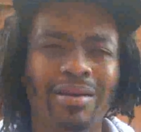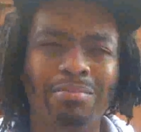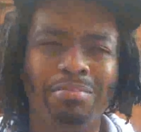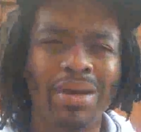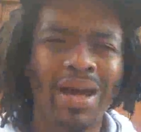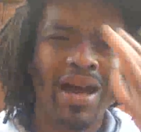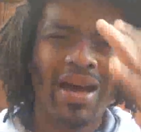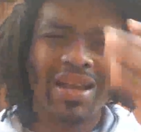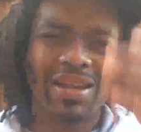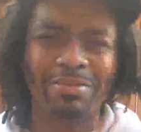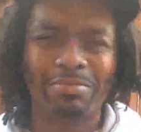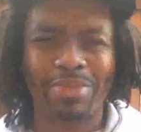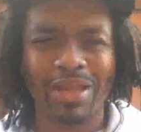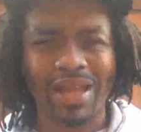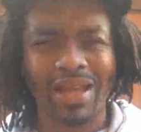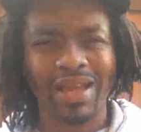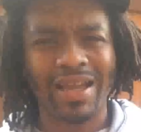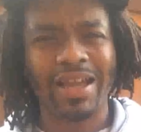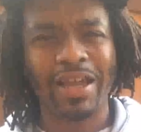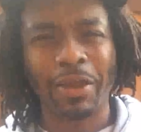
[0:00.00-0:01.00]
Body
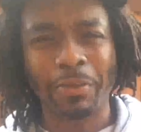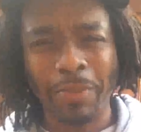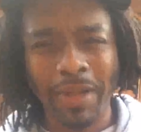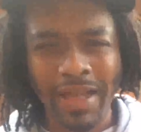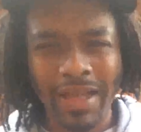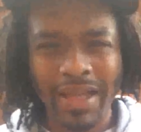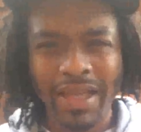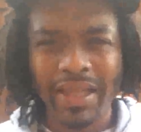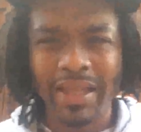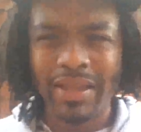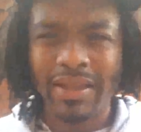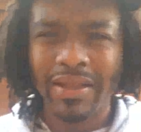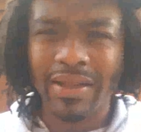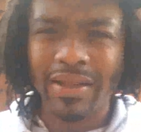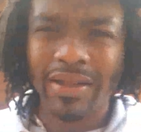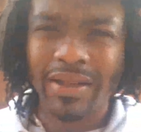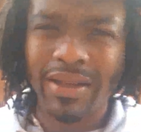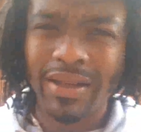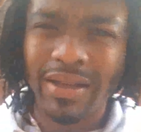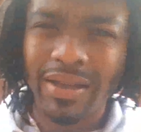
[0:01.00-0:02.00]
bag, man.
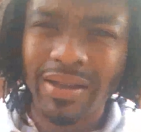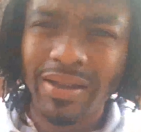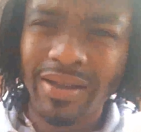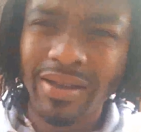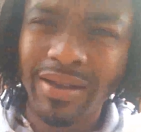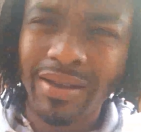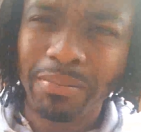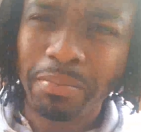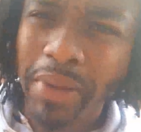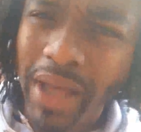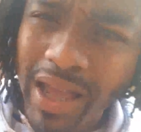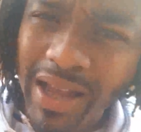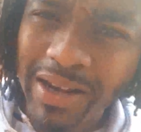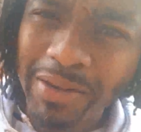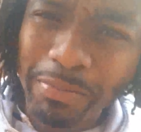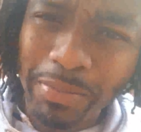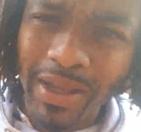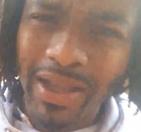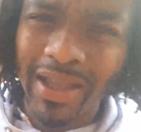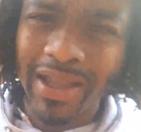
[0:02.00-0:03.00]
Body
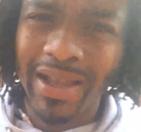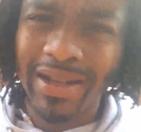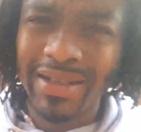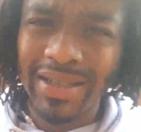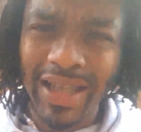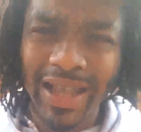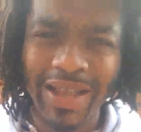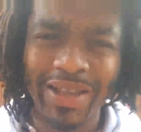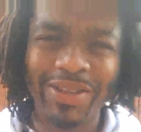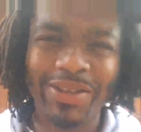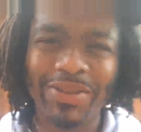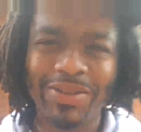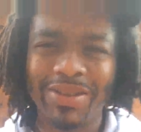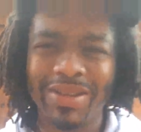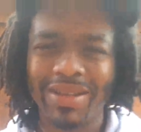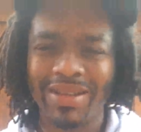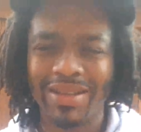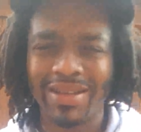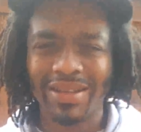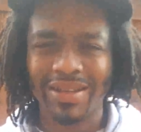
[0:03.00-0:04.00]
bag, dang.
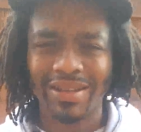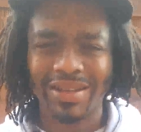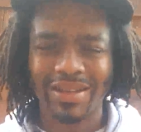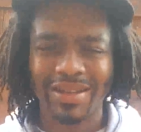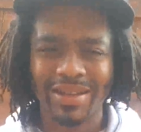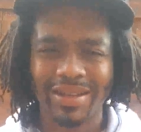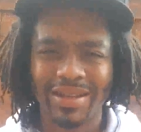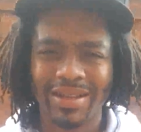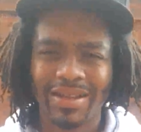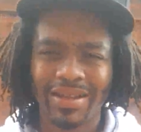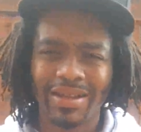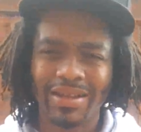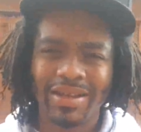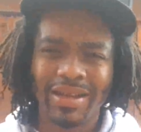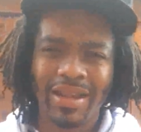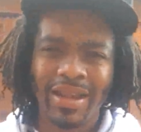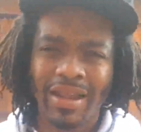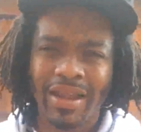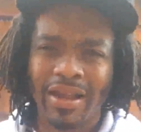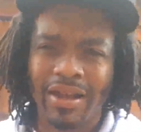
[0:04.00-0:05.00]

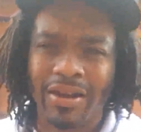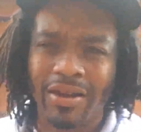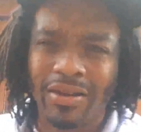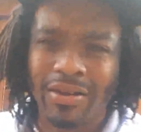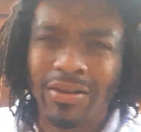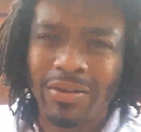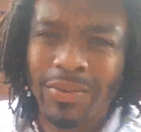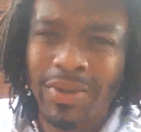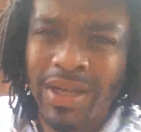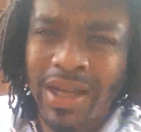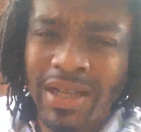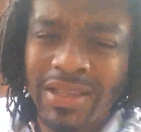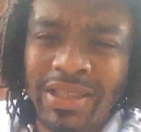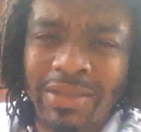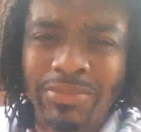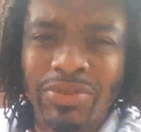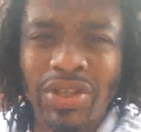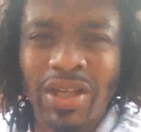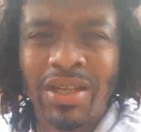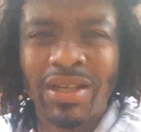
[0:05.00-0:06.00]
Now, we got
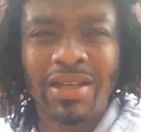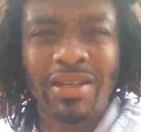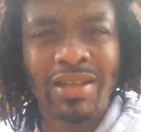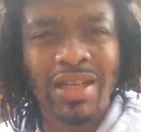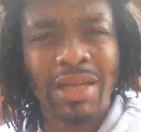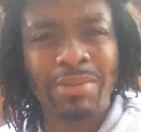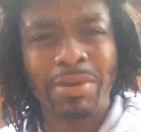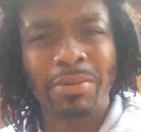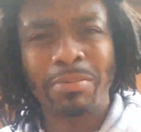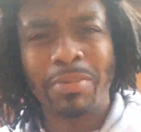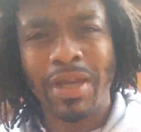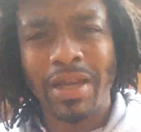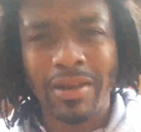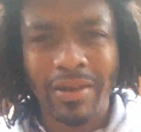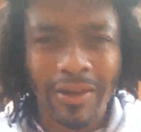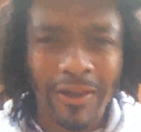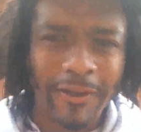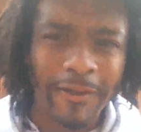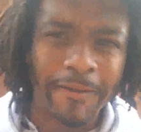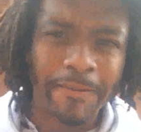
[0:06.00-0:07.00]
them trying to claim
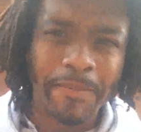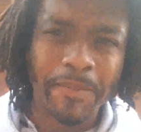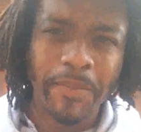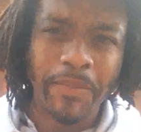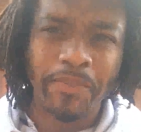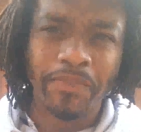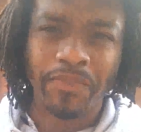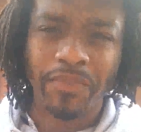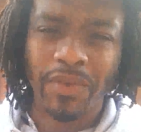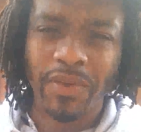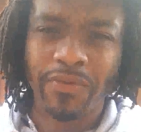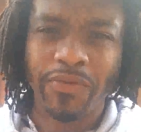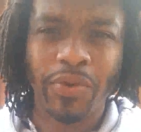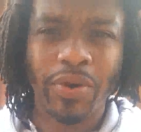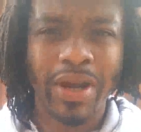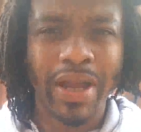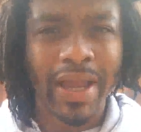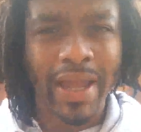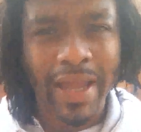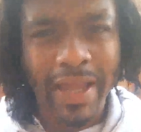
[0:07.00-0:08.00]
America
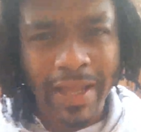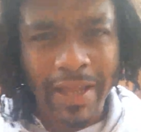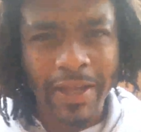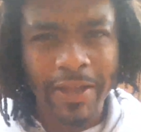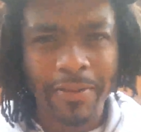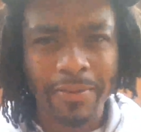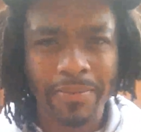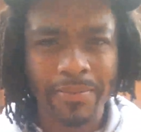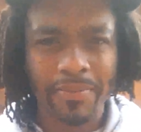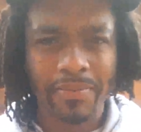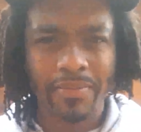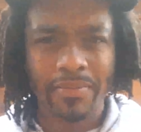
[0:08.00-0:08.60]
for Ham,